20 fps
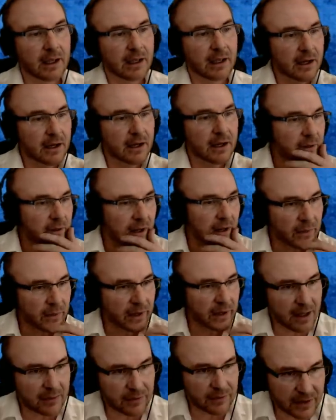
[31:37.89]
Here
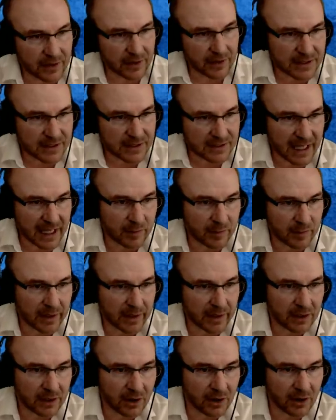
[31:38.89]
we have the Pharisees came and
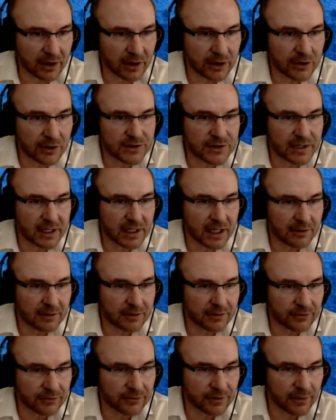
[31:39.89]
began to argue, seeking
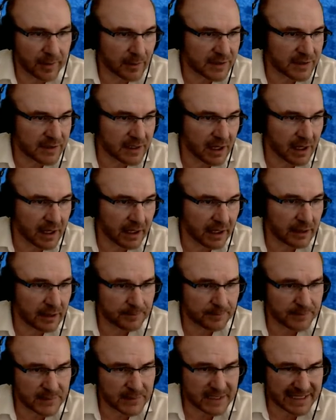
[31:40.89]
from him a
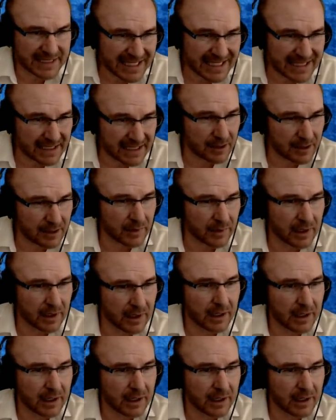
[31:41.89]
sign to test him.